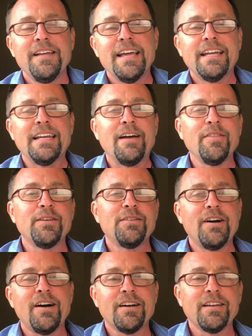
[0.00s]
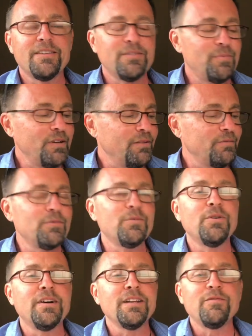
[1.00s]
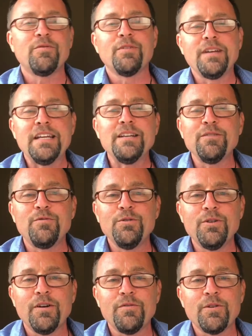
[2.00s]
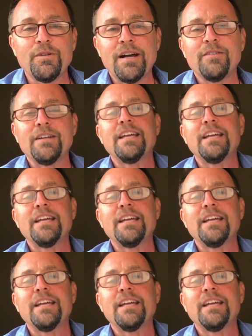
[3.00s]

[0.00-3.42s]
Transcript: and now the dog is being rewarded for eating food off the ground